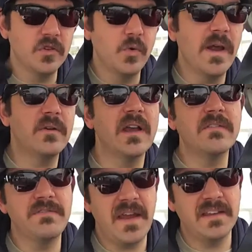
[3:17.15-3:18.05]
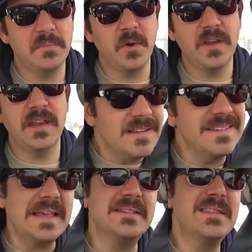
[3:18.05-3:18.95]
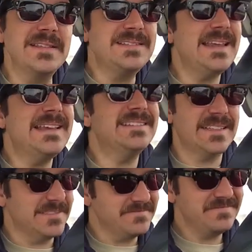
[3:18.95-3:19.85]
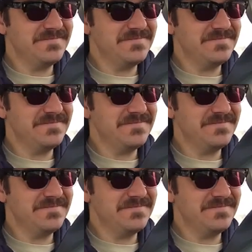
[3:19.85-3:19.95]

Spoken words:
Twittering, Facebooking. Tis the season.